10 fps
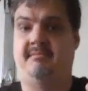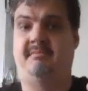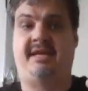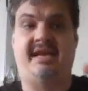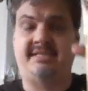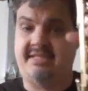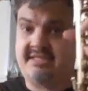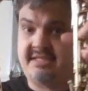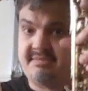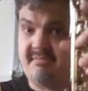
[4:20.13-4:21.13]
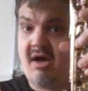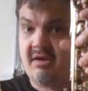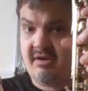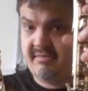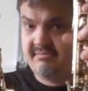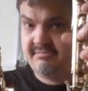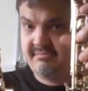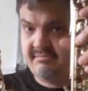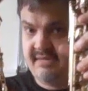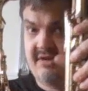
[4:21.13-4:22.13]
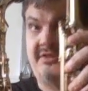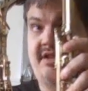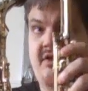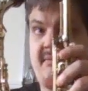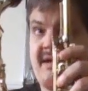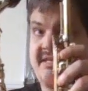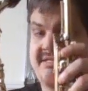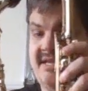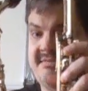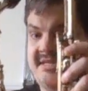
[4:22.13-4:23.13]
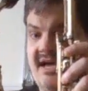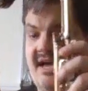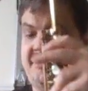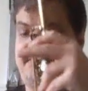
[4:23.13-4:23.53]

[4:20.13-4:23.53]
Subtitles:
Because this is smaller, I know they look about the same size,